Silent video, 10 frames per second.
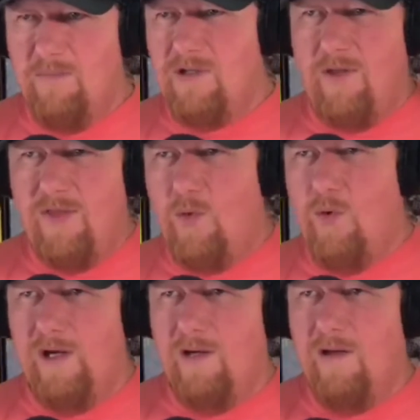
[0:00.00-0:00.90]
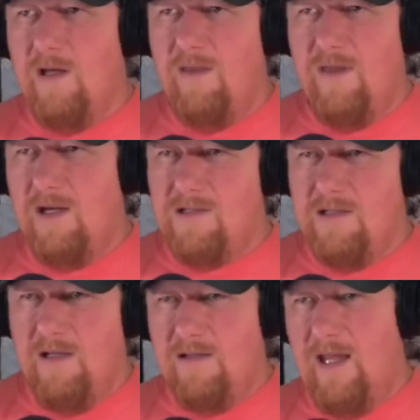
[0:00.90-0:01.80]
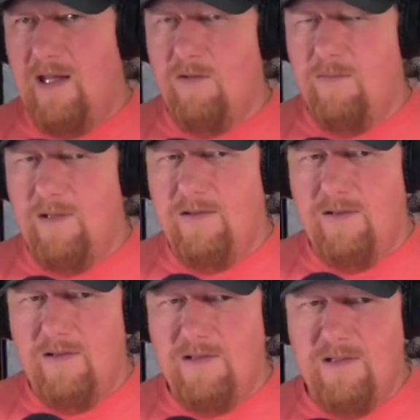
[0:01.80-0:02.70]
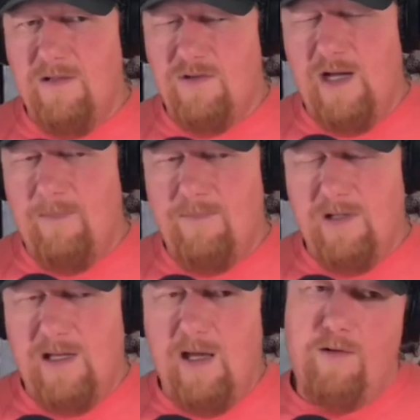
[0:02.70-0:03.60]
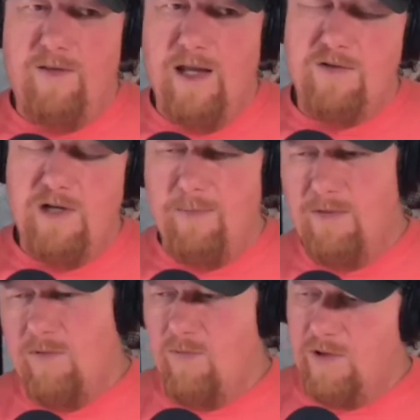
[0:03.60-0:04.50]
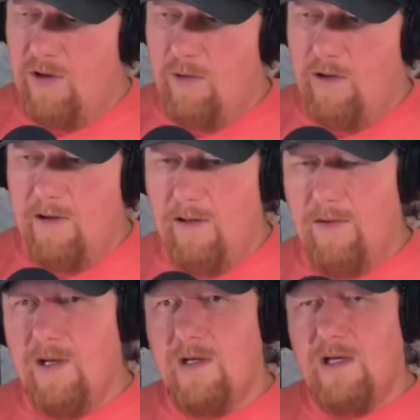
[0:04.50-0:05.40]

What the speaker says: A bunch of thorny things and entanglement trap to counter that trap, and we've worked our way around.